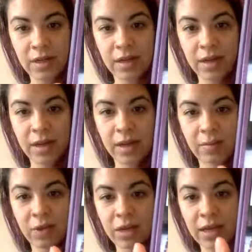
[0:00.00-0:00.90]
Um,
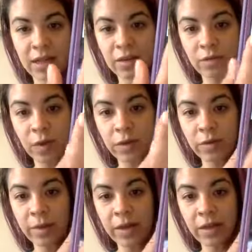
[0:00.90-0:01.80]
you're gonna get the roller
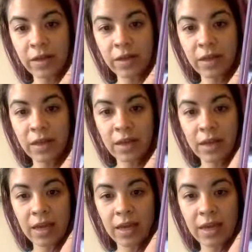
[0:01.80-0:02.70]
ball,
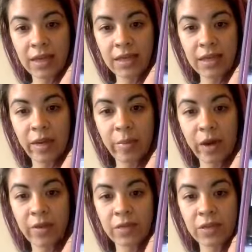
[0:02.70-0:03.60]
and a
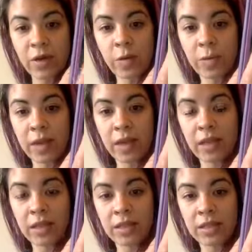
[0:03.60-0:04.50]
bar of soap
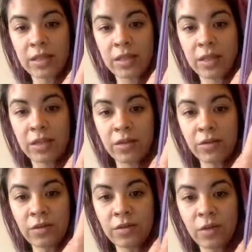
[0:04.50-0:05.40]
and this
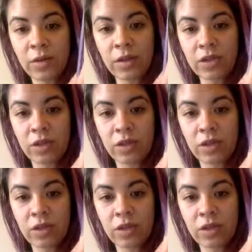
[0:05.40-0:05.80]
cute toiletry